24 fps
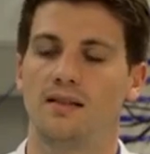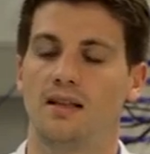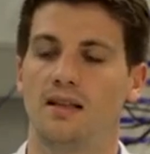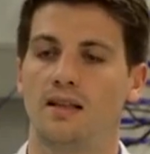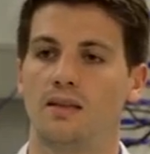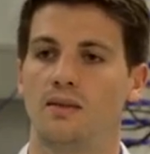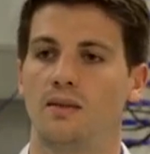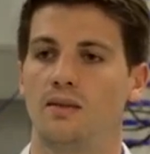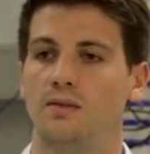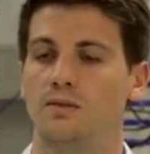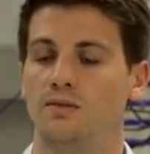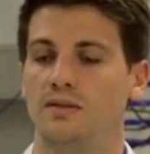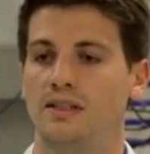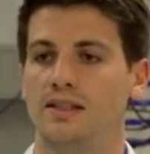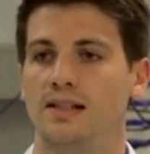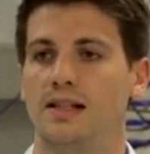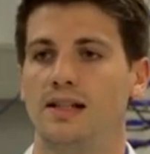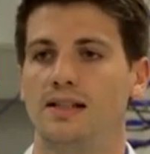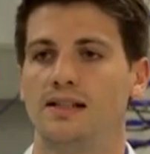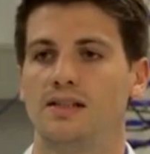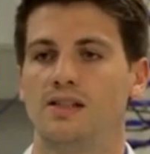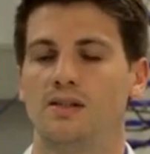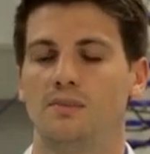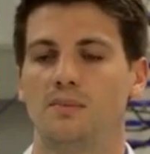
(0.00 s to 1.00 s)
that the
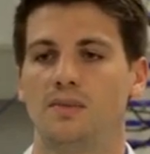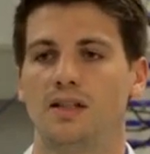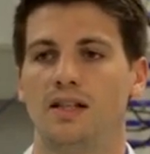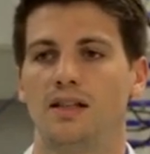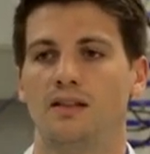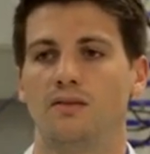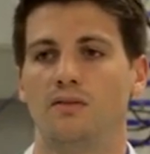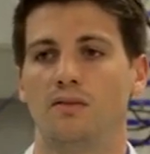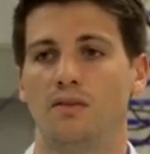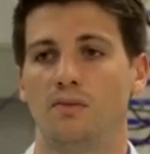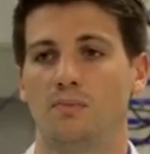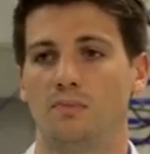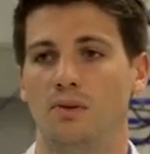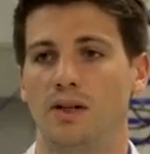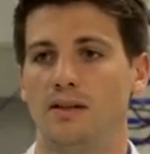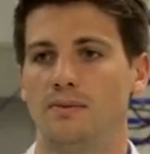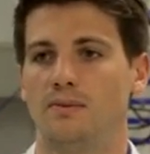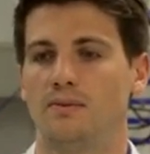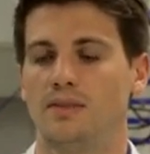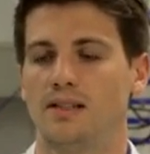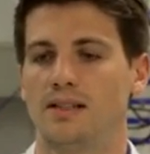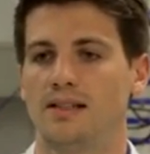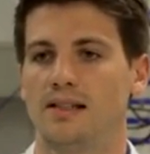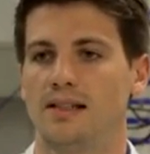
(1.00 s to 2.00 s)
results obtained with
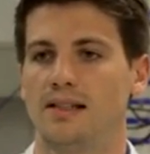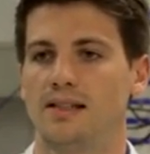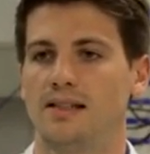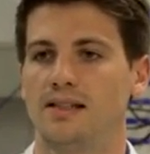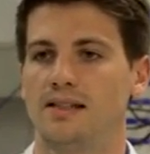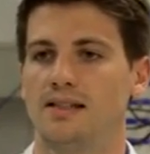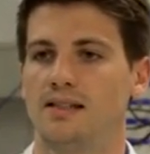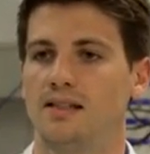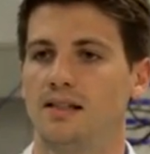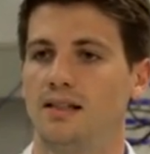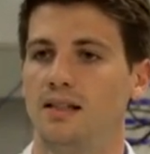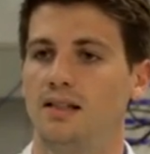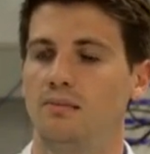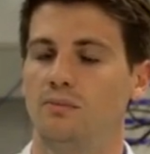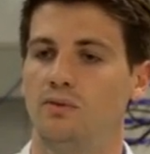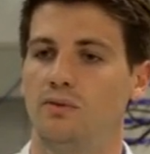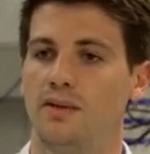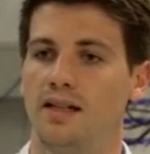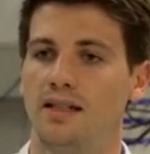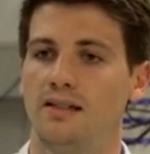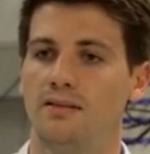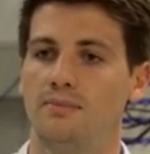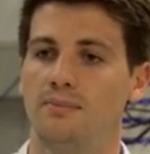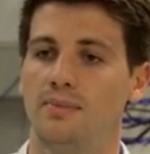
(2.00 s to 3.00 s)
primary cells
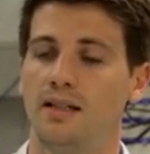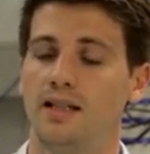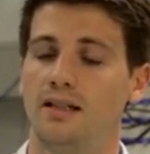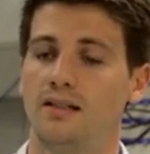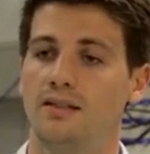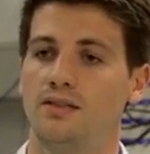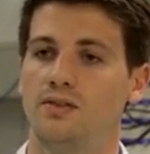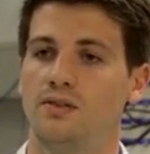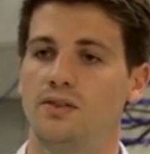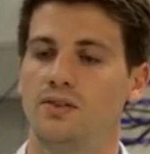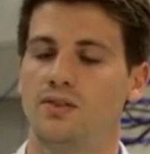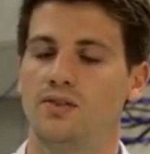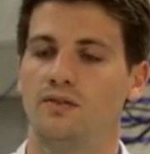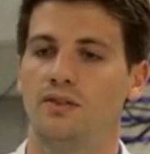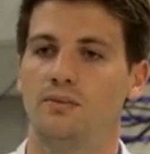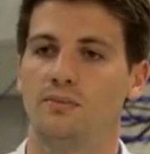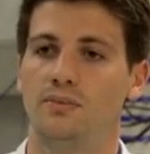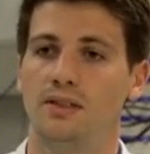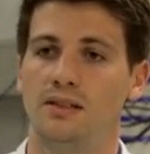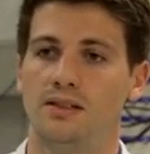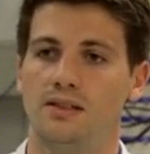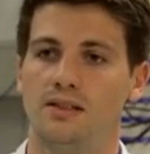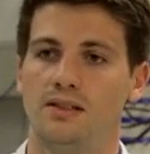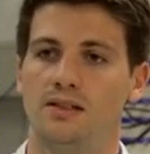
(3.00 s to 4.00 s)
provide a better
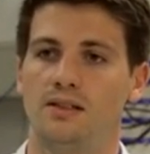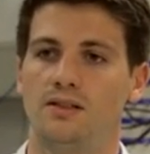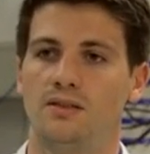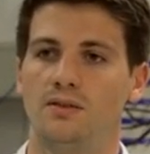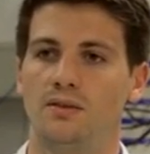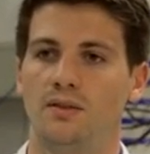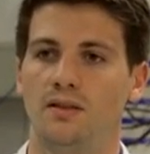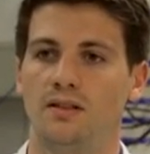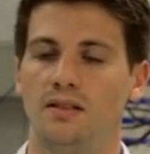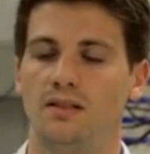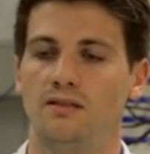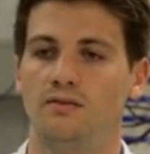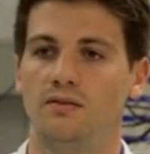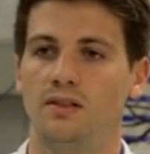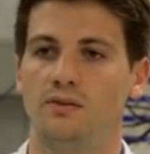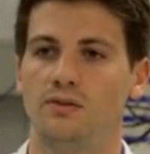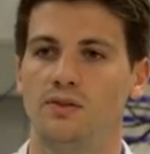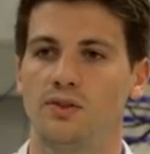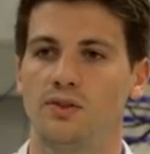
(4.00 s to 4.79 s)
transferability to the in vivo